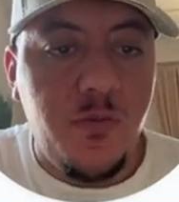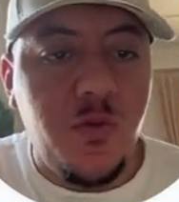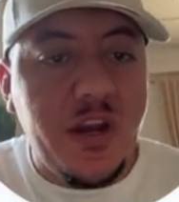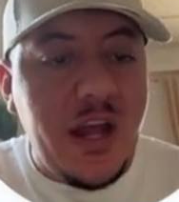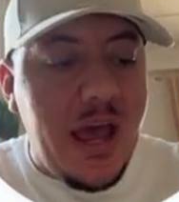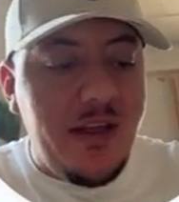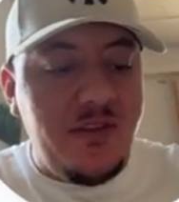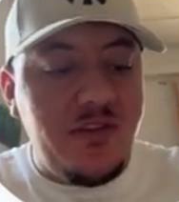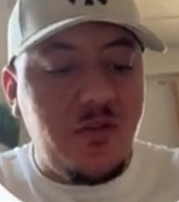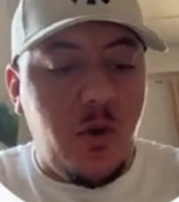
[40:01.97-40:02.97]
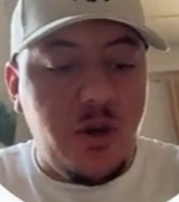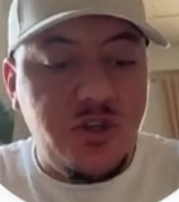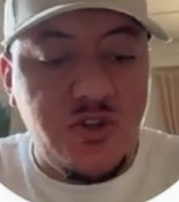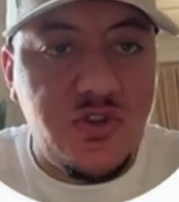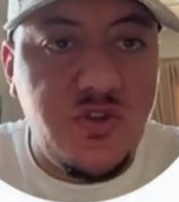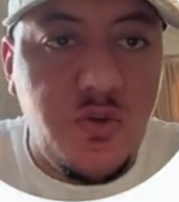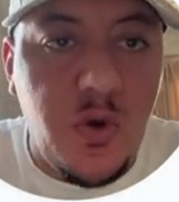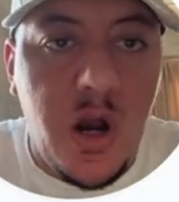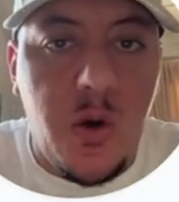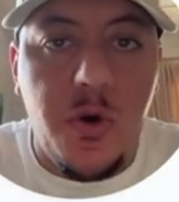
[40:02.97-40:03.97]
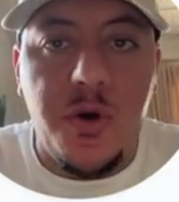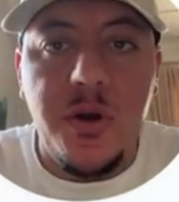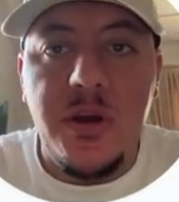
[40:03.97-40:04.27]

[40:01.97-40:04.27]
we're gonna add these questions to our